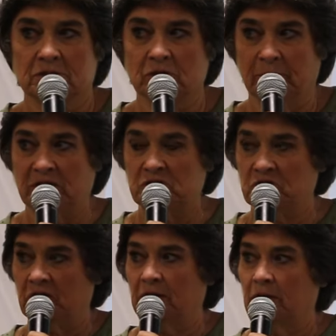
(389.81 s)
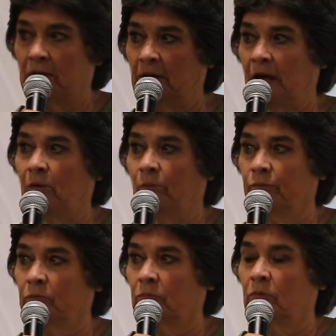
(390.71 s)
So make sure that
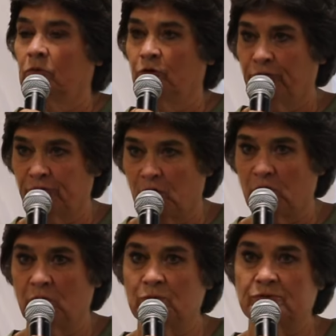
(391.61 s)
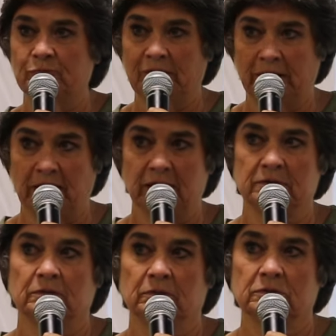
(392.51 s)
your photos relate
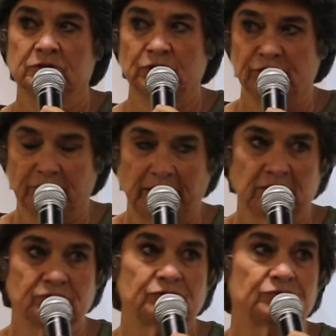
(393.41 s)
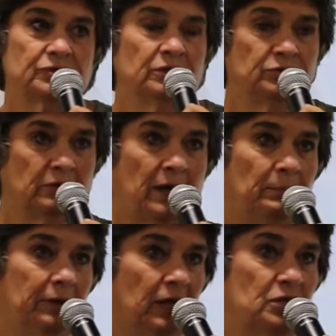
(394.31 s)
to your answers in your
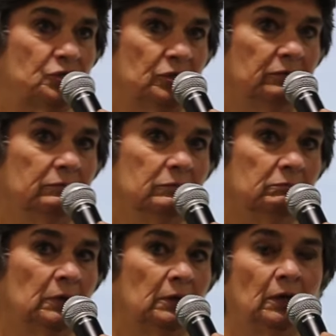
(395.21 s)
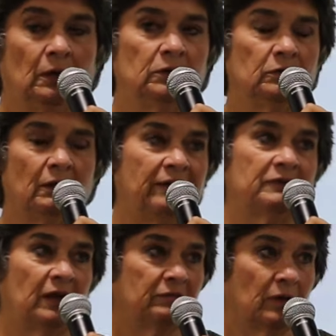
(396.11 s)
application. You don't have
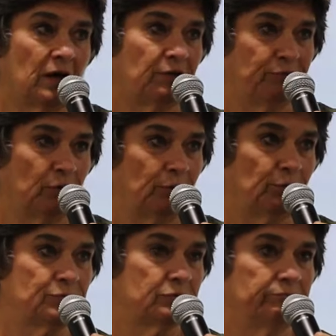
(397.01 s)
to have a lot of photos.